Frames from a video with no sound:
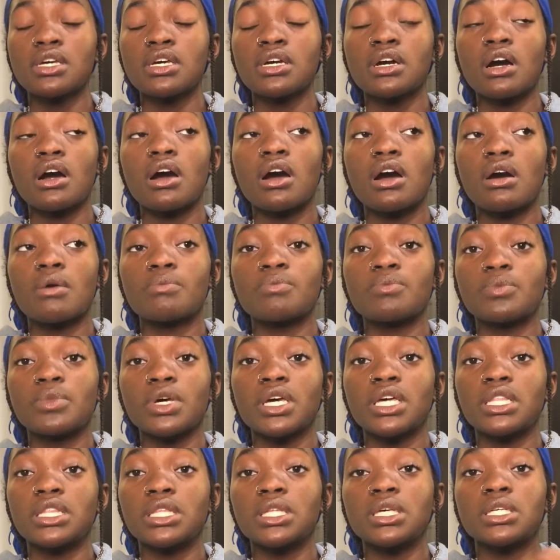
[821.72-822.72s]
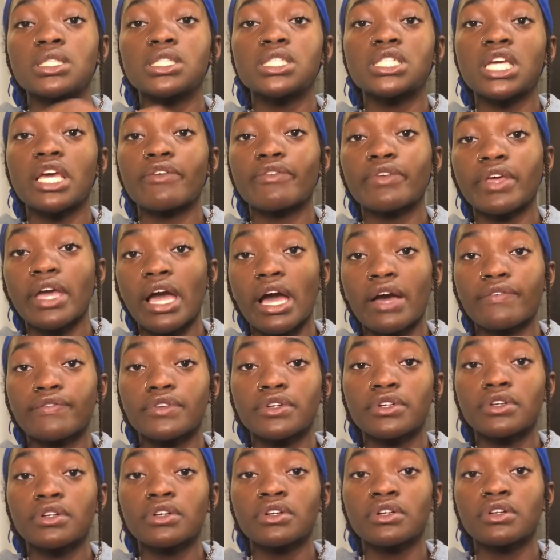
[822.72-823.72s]
and then shaving
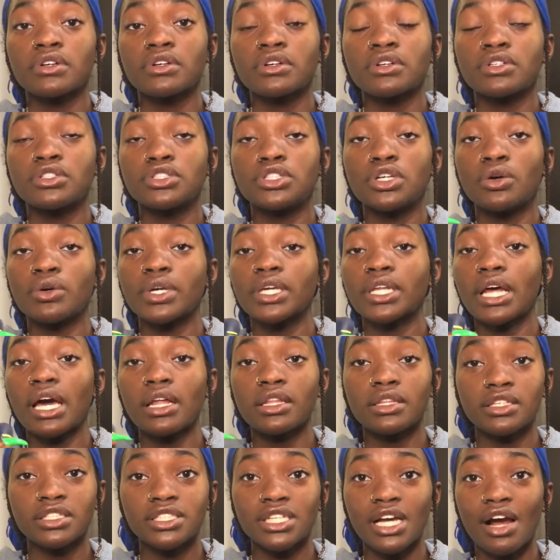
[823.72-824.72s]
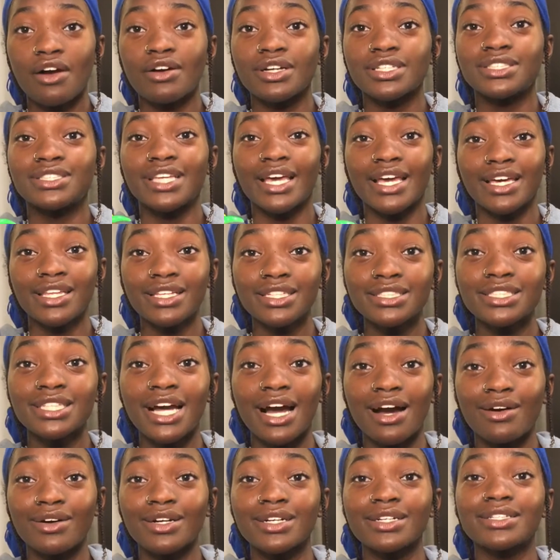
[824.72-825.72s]
after. Don't get out of the shower. Stay in the
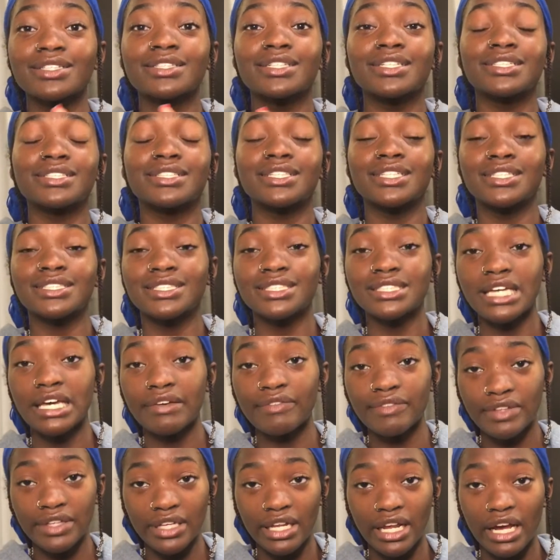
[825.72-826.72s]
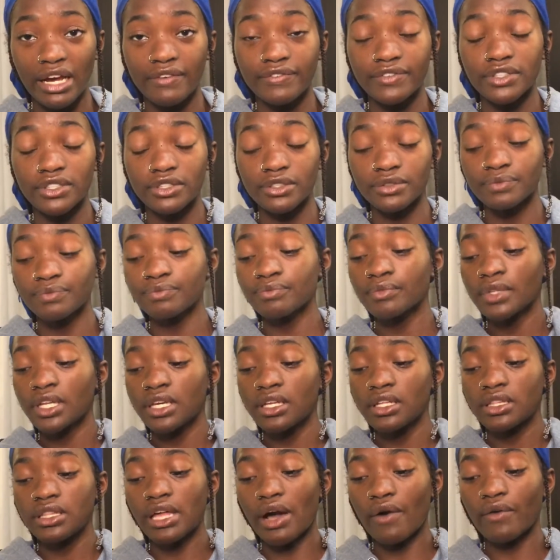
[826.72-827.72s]
shower and then shaving it after.
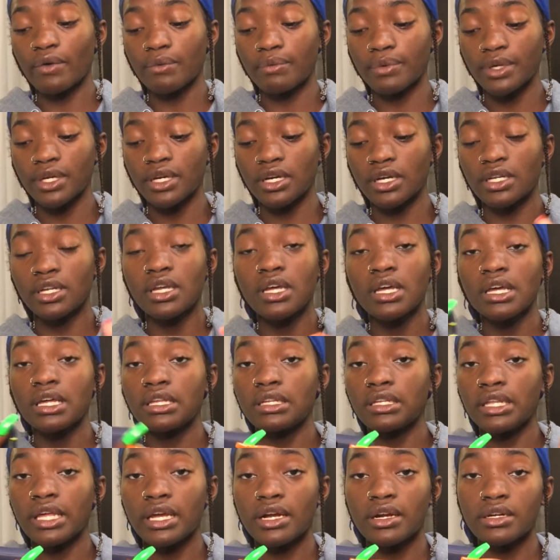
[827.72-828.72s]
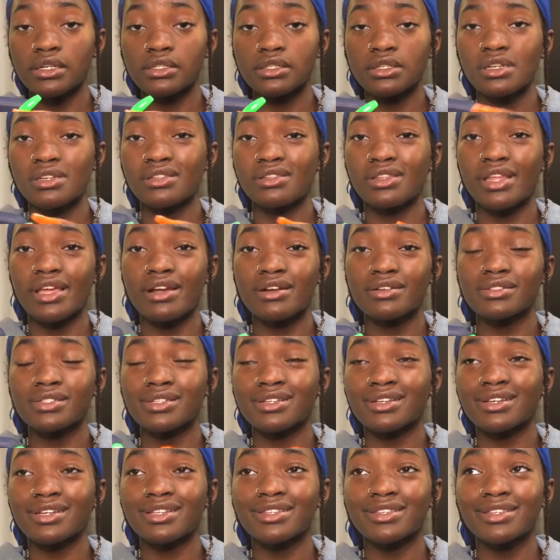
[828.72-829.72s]
That would be good. Nair's a
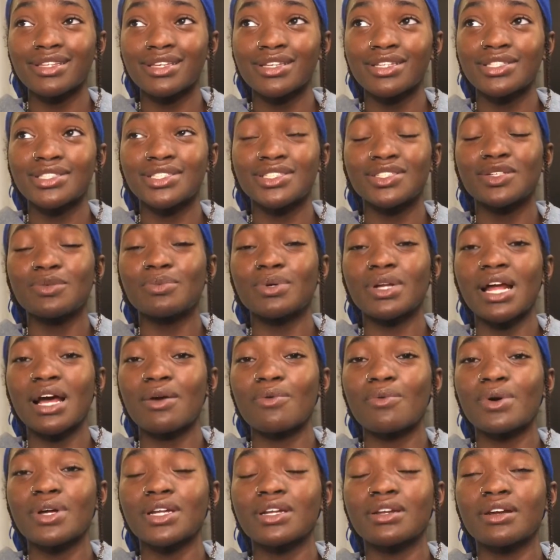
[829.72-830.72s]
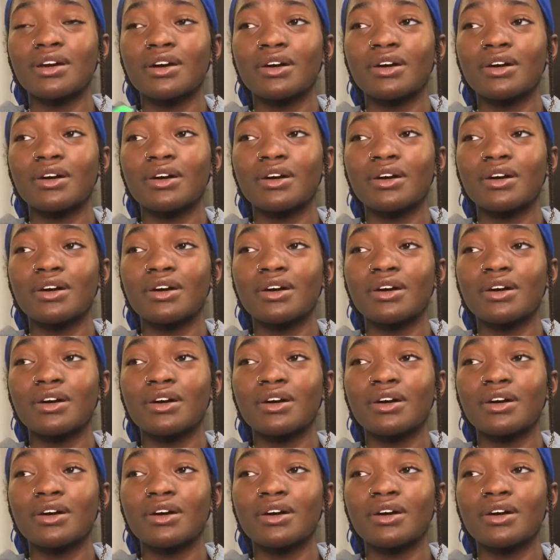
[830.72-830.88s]
good thing too, but I wouldn't